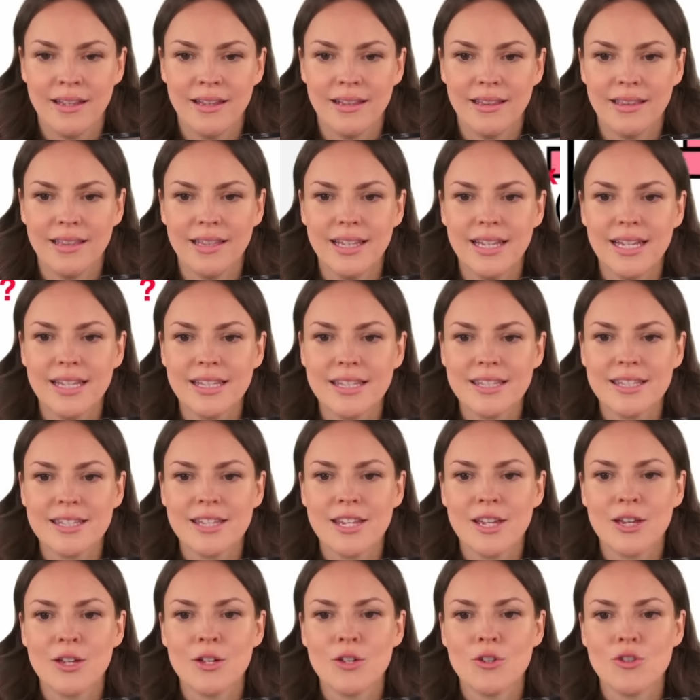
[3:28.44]

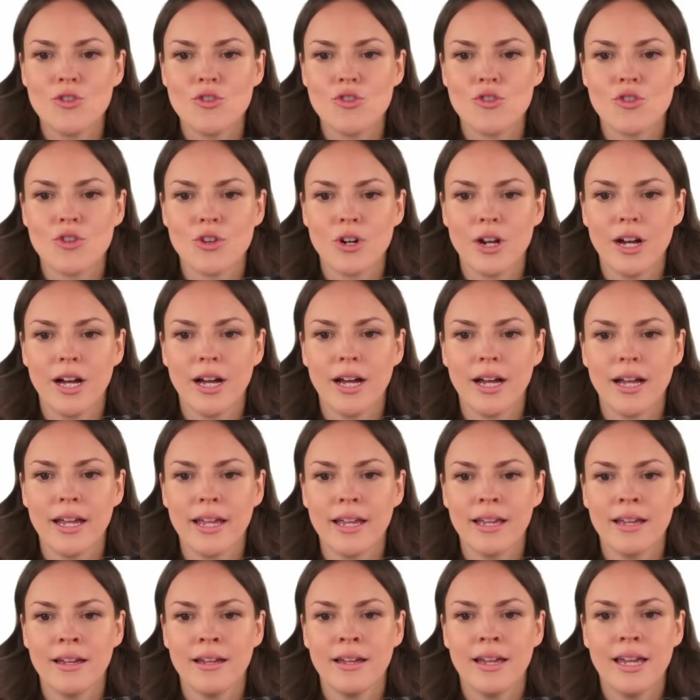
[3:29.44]
Let's
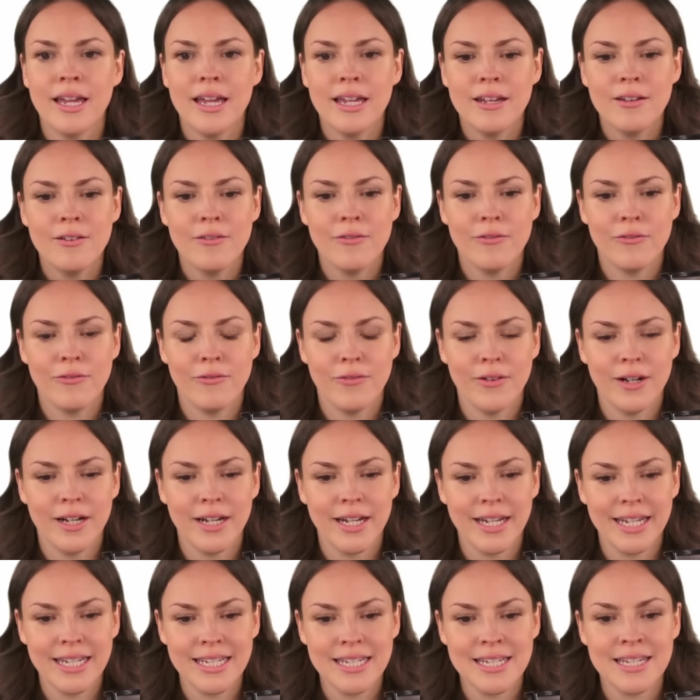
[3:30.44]
try and
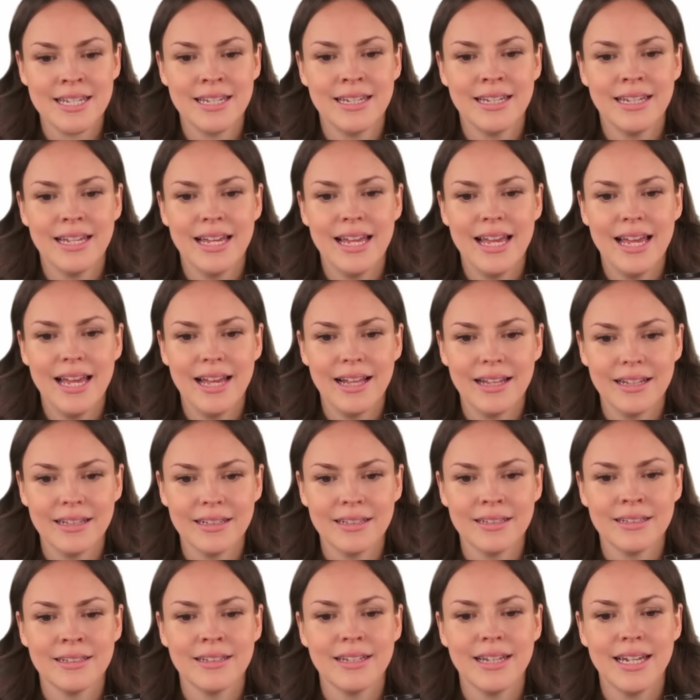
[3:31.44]
find
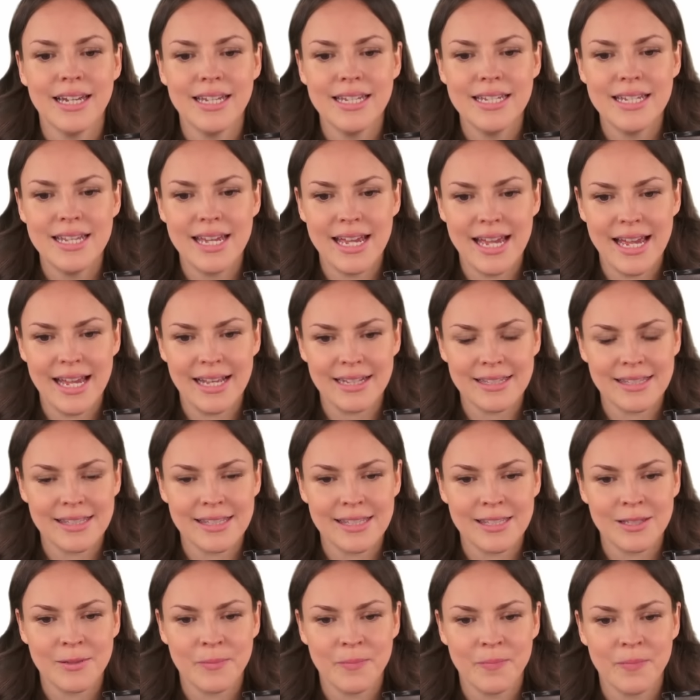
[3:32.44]
L and
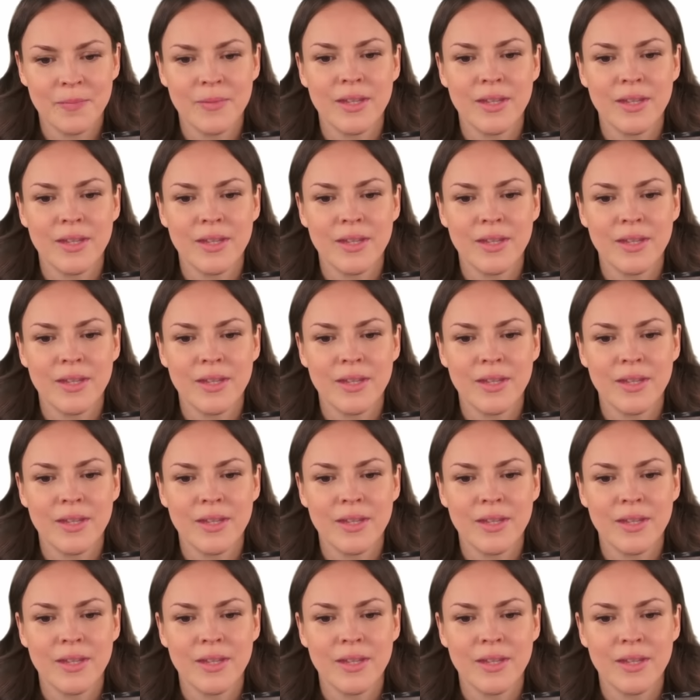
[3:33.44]
S.